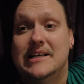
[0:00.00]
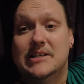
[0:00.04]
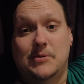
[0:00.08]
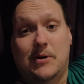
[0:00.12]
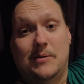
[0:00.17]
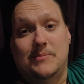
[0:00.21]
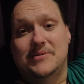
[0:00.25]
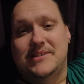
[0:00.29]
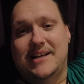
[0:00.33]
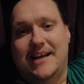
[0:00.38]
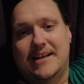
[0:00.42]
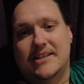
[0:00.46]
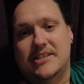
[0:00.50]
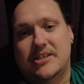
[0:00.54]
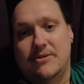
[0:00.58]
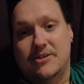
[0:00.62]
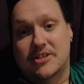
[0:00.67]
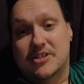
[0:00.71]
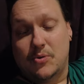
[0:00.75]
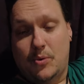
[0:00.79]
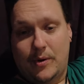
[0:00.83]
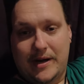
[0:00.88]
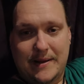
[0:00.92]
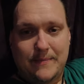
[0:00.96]
Is what I'm saying. So
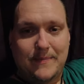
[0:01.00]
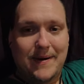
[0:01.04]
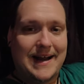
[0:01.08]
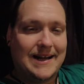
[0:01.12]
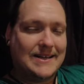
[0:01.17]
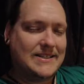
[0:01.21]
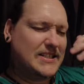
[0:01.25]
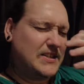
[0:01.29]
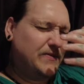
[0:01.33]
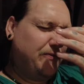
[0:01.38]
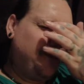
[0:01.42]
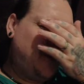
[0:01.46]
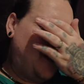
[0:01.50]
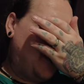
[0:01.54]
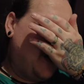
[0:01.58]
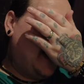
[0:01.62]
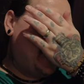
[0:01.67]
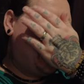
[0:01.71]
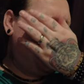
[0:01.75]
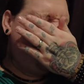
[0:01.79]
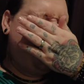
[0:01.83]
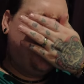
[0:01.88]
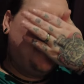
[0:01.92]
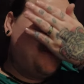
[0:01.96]
it's 20 past
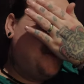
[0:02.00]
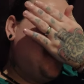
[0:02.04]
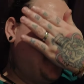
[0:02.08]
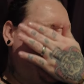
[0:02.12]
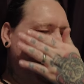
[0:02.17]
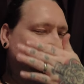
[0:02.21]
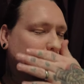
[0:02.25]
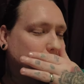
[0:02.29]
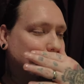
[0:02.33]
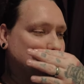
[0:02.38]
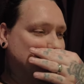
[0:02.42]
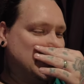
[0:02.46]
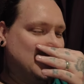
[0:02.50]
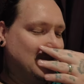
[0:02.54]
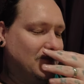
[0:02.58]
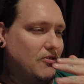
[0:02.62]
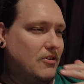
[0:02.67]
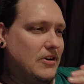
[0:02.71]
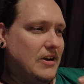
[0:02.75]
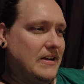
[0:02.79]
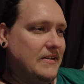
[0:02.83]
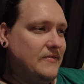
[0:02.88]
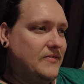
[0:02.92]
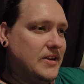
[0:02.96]
five that the bus
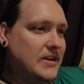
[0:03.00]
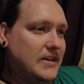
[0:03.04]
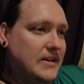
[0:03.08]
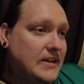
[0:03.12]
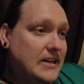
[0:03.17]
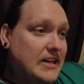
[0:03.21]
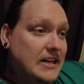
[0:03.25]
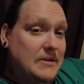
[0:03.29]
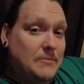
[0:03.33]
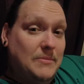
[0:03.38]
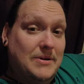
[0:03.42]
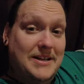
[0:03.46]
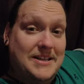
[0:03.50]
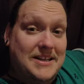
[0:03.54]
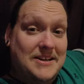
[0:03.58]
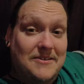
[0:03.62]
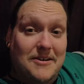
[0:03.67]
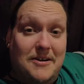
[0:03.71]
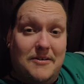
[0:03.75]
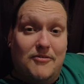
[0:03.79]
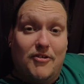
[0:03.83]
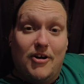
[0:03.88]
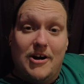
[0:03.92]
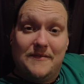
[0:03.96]
arrived. But it didn't
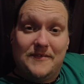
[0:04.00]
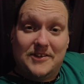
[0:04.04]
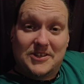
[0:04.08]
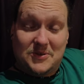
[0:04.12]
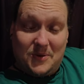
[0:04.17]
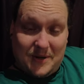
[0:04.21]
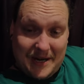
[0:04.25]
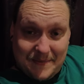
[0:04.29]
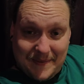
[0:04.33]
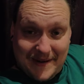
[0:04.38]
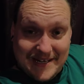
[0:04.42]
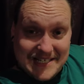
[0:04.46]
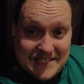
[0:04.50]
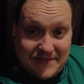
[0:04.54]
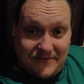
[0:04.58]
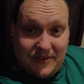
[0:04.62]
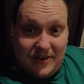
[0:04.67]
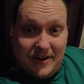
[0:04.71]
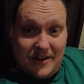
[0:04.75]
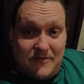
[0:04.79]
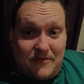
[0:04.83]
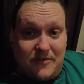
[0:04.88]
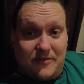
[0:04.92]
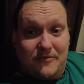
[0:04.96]
arrive at 20 past
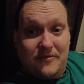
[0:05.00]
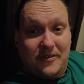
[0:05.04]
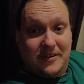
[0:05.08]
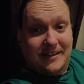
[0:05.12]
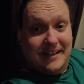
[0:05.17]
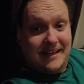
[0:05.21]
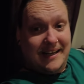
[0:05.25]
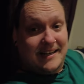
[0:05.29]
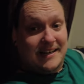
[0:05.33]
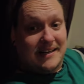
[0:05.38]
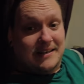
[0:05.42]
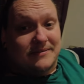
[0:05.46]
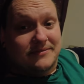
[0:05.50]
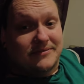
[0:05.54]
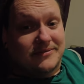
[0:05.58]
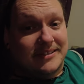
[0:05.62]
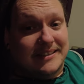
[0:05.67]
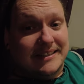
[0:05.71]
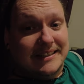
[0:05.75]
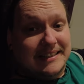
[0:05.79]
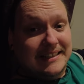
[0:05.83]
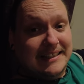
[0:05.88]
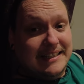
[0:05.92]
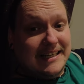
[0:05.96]
five, funnily enough,
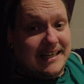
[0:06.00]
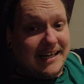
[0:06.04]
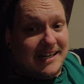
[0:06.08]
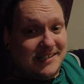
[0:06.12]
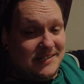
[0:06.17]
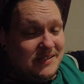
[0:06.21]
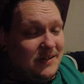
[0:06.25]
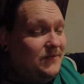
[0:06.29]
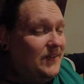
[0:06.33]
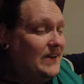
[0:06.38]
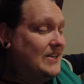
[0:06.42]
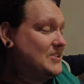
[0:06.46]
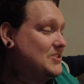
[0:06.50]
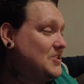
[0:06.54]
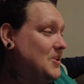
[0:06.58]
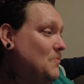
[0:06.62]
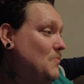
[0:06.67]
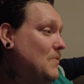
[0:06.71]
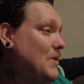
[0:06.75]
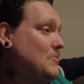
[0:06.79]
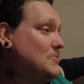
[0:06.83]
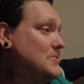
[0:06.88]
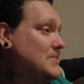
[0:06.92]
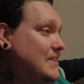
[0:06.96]
because nothing's gone
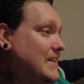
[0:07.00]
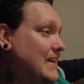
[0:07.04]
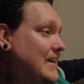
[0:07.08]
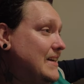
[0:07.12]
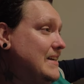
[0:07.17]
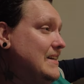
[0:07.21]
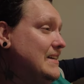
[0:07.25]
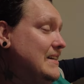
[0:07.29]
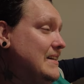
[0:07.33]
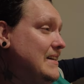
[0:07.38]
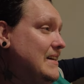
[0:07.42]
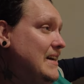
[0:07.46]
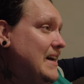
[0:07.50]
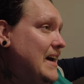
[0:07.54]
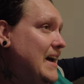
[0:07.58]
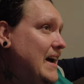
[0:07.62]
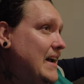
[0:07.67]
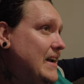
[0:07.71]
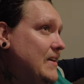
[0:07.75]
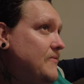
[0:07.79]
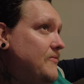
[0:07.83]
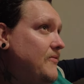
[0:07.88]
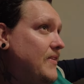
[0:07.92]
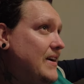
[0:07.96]
well today.
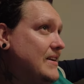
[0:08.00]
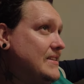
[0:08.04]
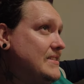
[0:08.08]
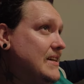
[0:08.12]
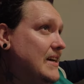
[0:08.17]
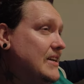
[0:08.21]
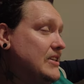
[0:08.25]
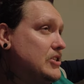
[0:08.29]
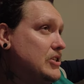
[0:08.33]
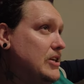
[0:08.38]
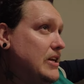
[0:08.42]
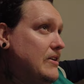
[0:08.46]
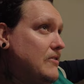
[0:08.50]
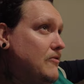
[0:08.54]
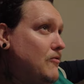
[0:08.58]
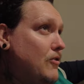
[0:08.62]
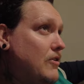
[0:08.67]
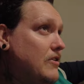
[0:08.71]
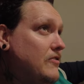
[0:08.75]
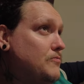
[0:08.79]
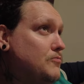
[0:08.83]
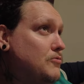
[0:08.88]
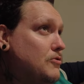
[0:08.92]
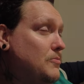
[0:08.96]
And in fact, it actually
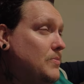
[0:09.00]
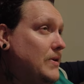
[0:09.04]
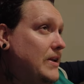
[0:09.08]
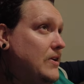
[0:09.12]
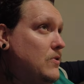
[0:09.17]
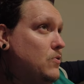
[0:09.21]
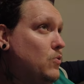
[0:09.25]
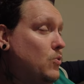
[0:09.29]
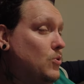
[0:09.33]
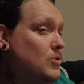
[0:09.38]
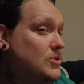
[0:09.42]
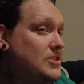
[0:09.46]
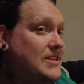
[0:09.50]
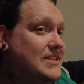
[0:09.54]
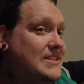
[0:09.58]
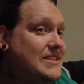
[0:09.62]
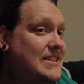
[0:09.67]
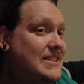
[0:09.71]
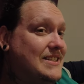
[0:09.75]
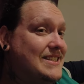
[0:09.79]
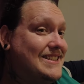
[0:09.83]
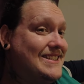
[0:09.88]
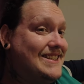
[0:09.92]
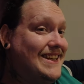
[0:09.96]
arrived probably
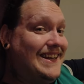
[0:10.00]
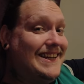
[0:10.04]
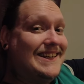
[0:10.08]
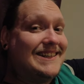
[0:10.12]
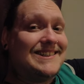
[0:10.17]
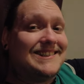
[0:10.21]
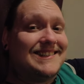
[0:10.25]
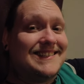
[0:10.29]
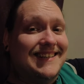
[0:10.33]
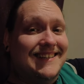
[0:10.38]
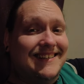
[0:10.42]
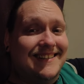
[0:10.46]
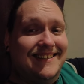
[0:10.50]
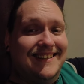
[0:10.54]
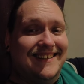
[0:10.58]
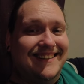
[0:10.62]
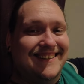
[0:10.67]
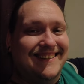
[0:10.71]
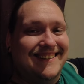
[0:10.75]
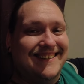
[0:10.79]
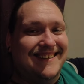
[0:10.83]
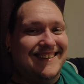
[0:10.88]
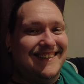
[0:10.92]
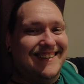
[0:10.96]

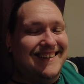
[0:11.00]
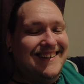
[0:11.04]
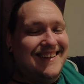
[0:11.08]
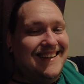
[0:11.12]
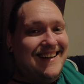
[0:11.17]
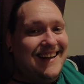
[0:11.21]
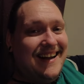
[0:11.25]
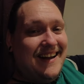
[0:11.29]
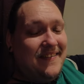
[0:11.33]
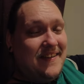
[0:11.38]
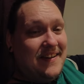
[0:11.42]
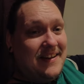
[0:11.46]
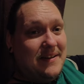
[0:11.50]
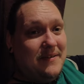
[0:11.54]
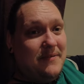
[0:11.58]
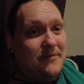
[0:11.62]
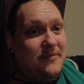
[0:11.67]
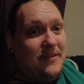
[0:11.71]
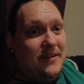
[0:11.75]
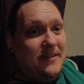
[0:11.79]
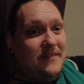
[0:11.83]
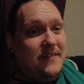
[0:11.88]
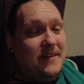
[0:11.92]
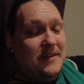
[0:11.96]
5:45. And then
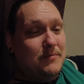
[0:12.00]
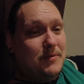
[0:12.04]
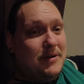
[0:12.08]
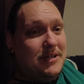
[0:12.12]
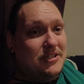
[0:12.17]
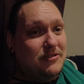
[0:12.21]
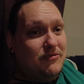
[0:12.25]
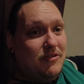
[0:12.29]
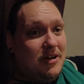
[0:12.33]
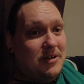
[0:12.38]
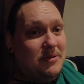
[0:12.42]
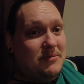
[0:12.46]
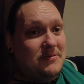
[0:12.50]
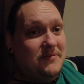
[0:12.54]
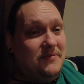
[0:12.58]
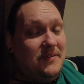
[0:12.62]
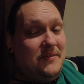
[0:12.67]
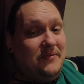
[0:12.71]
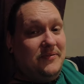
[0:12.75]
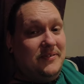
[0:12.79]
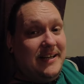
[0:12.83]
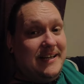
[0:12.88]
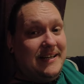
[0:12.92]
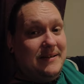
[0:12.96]
the bus ride was
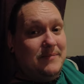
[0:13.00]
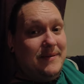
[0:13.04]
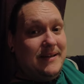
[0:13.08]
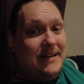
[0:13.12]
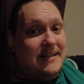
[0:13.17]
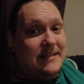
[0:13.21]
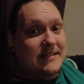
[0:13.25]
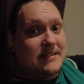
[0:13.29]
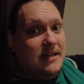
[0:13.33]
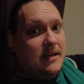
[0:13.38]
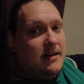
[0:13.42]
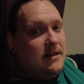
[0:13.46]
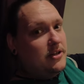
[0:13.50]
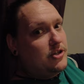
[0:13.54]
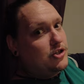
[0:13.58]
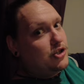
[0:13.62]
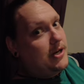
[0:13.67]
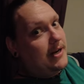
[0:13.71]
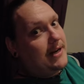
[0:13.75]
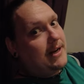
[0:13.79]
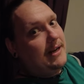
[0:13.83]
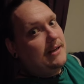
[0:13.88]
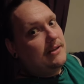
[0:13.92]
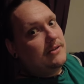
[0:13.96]
15 minutes.
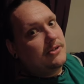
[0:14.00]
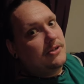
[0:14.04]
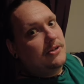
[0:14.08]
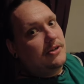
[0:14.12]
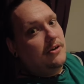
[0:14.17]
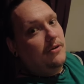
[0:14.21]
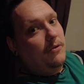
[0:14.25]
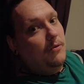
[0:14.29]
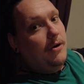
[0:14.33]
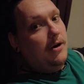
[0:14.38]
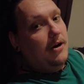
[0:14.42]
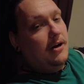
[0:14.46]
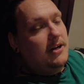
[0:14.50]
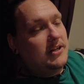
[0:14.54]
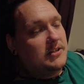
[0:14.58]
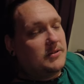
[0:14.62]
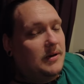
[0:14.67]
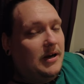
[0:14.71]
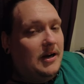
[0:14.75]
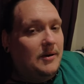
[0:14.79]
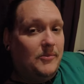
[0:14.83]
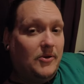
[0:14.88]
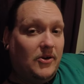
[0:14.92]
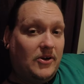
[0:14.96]
Check-in took a while as
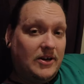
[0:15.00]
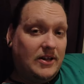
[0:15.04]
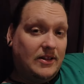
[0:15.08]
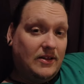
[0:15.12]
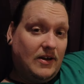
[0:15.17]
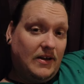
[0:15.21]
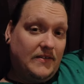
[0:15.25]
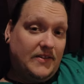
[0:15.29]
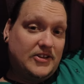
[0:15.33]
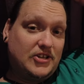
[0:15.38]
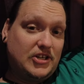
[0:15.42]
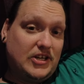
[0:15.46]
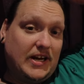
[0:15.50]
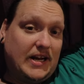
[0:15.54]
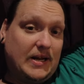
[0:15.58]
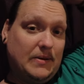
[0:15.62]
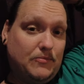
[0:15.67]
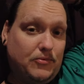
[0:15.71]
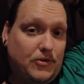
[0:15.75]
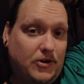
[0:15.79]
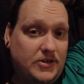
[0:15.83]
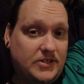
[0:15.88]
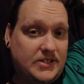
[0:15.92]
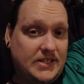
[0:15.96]
well. I'm not going to lie, the
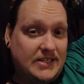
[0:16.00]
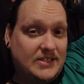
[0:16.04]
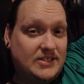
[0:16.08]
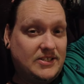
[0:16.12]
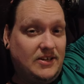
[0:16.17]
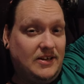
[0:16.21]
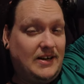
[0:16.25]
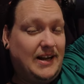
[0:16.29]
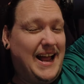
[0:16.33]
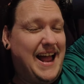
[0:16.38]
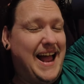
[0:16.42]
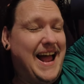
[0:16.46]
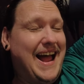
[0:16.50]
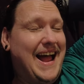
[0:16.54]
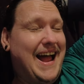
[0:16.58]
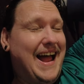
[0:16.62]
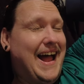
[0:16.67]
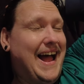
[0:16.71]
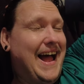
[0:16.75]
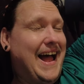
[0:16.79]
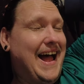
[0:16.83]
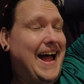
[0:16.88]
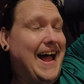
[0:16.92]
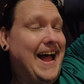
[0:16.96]
check-in process took
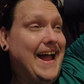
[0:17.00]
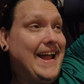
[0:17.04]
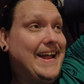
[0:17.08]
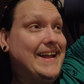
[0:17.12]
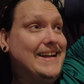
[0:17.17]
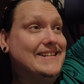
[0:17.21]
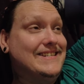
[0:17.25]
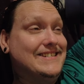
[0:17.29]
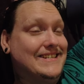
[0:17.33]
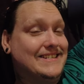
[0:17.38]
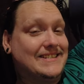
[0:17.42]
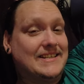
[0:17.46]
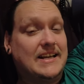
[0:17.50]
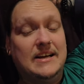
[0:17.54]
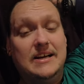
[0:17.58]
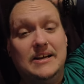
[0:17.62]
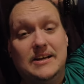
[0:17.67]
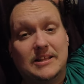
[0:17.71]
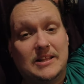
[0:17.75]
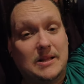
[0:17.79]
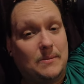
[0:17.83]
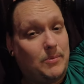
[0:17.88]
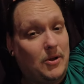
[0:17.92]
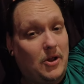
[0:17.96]
ages.
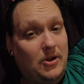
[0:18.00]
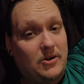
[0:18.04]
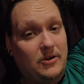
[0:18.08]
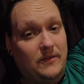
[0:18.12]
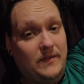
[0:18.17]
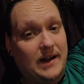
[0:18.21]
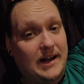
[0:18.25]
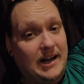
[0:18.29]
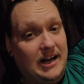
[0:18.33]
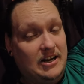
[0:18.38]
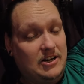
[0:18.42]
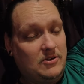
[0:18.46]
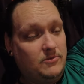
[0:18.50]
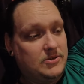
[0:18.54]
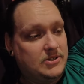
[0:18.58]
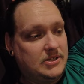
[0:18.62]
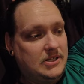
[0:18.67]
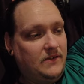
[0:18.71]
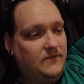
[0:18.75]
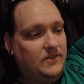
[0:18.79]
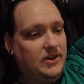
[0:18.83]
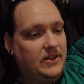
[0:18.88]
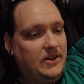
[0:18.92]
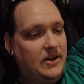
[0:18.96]
The bloke on the counter was
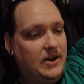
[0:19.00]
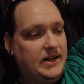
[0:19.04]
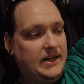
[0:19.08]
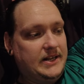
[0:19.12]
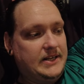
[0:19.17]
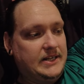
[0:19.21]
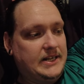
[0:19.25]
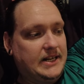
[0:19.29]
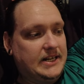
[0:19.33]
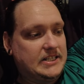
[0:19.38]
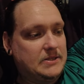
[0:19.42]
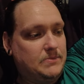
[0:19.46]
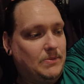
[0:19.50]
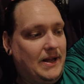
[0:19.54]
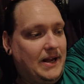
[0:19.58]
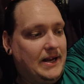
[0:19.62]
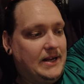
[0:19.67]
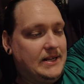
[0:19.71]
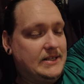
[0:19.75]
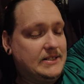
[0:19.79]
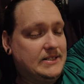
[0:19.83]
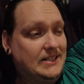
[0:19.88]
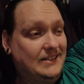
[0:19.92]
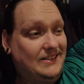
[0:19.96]
lovely though, and he did explain.
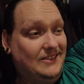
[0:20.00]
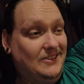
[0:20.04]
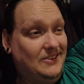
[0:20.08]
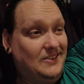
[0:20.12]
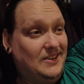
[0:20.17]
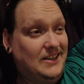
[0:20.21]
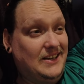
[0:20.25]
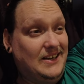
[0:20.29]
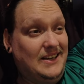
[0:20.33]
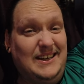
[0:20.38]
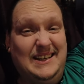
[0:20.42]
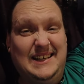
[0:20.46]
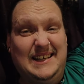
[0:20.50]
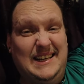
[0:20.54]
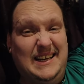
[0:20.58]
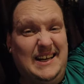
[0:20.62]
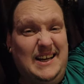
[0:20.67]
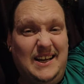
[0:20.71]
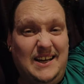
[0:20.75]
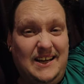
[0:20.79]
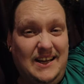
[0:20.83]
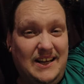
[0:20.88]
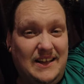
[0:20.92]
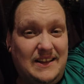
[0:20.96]
He said, look,
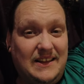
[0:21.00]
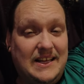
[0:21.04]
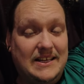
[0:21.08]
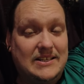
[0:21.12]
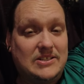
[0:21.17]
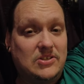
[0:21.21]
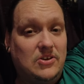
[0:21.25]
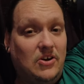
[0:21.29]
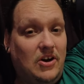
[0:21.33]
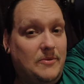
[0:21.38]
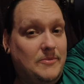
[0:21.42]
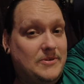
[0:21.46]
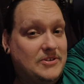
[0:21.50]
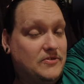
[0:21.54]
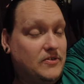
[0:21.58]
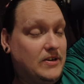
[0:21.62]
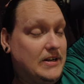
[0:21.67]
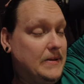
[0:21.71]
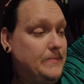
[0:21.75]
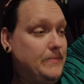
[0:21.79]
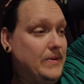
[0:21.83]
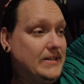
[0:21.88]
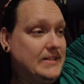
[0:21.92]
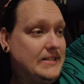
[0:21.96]
this time is
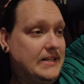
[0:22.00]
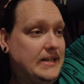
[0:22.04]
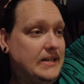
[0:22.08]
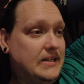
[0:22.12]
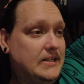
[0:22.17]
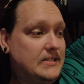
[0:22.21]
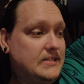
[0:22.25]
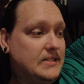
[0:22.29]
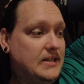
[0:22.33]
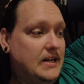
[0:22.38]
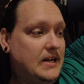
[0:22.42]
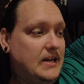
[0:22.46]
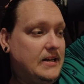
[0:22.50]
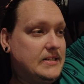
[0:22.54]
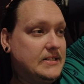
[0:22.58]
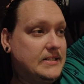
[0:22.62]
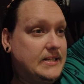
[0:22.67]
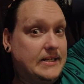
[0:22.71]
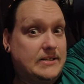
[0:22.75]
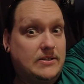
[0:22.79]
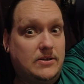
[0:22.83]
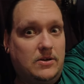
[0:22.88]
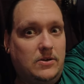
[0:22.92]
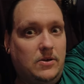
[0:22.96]
really busy because it's
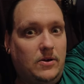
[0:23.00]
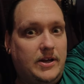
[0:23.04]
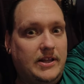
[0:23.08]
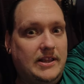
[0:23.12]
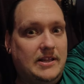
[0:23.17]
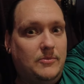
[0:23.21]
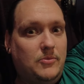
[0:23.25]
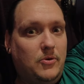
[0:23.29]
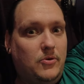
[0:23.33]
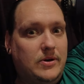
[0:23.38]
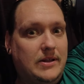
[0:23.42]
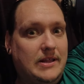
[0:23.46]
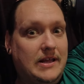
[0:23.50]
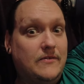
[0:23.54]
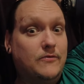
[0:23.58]
6 o'clock in the morning.